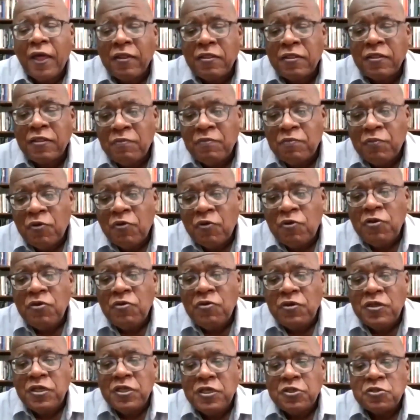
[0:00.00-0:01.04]
And the more
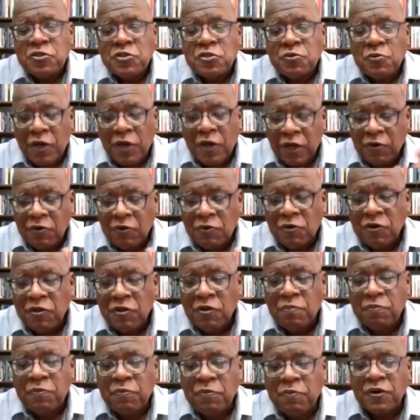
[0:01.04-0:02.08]
you lose what I call
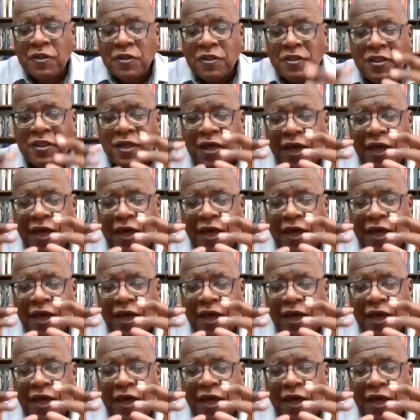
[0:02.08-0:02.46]
in the book